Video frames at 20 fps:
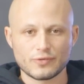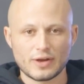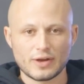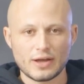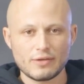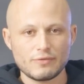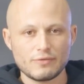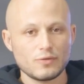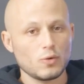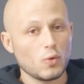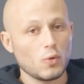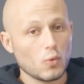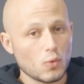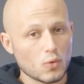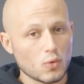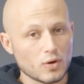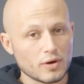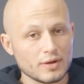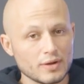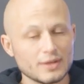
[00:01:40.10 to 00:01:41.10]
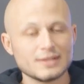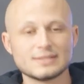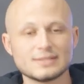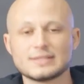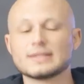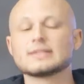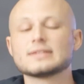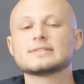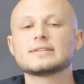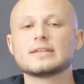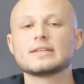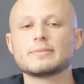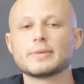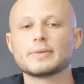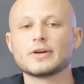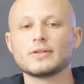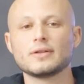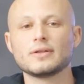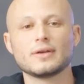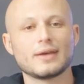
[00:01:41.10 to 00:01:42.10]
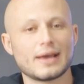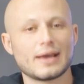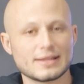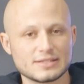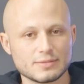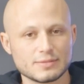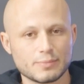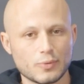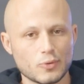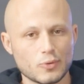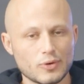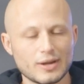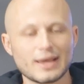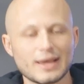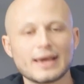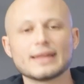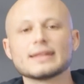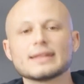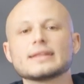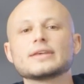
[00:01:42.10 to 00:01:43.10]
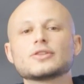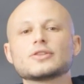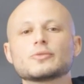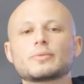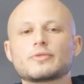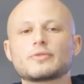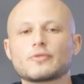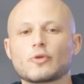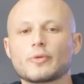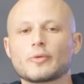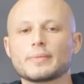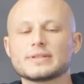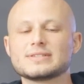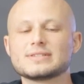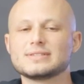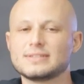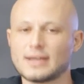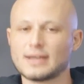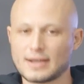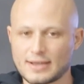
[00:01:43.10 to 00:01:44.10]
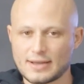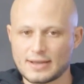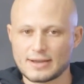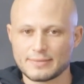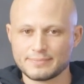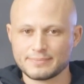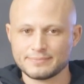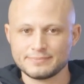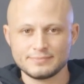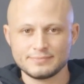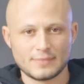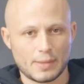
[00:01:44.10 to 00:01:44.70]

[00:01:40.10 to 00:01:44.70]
five, or send us an email at support at lethal performance dot com.